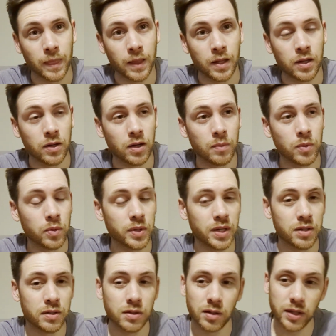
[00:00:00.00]
You know, I'm not
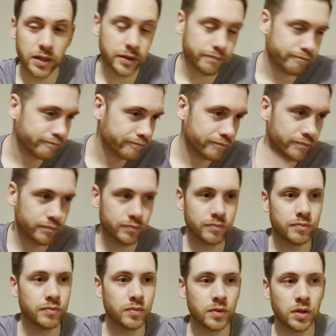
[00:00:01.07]
in at like,
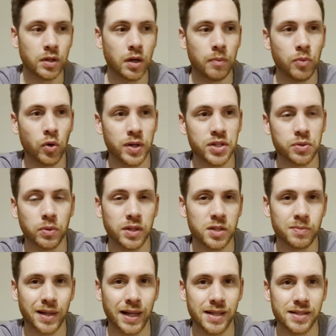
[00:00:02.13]
you know, I'm not into all
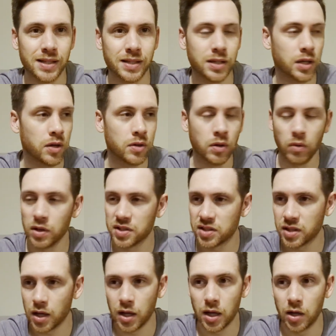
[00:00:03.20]
these places. I don't know all the
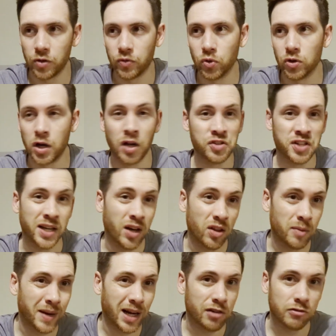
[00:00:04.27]
staff or asking out in
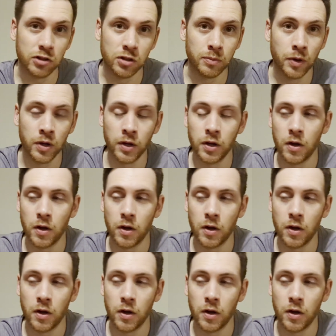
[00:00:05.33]
the back room.